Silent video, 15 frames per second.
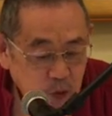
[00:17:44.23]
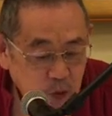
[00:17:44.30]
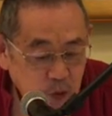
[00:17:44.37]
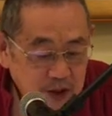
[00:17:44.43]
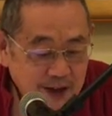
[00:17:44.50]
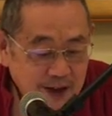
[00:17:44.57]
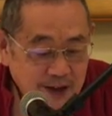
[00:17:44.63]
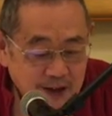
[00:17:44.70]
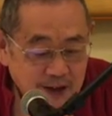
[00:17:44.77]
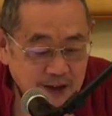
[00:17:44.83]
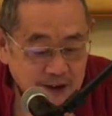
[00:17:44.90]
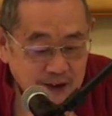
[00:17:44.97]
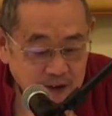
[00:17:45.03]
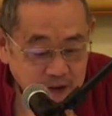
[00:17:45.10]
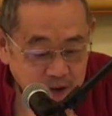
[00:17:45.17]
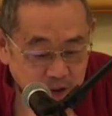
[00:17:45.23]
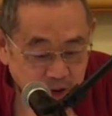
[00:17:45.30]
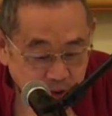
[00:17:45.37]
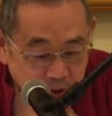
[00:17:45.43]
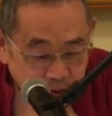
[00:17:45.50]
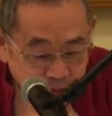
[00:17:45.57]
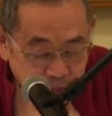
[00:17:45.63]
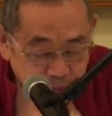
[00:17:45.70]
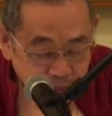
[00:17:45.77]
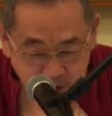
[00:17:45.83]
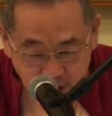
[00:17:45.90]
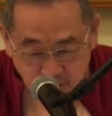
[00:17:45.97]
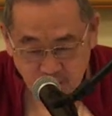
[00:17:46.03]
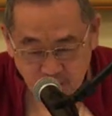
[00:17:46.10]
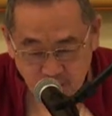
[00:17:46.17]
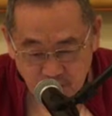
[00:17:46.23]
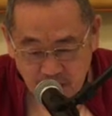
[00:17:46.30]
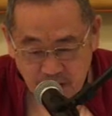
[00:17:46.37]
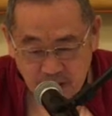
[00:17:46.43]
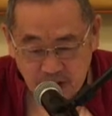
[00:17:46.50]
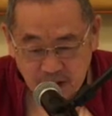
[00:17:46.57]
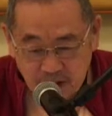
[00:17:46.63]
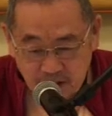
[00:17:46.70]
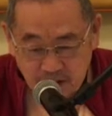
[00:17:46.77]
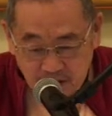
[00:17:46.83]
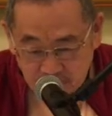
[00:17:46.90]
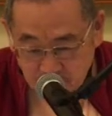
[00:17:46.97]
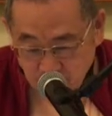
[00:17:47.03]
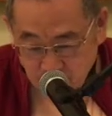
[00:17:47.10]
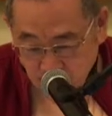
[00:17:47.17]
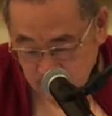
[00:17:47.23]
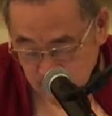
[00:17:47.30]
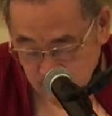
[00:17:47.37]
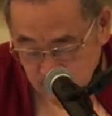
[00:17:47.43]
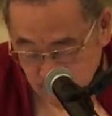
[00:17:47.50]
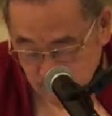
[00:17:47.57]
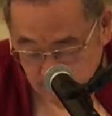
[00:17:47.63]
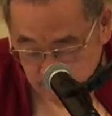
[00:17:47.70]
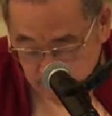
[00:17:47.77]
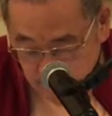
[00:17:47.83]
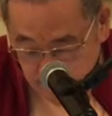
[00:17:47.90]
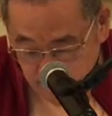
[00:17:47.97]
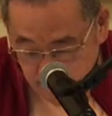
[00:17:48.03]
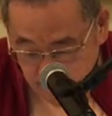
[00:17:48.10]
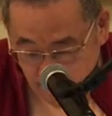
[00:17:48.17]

higher goal, that eventually you renounce everything.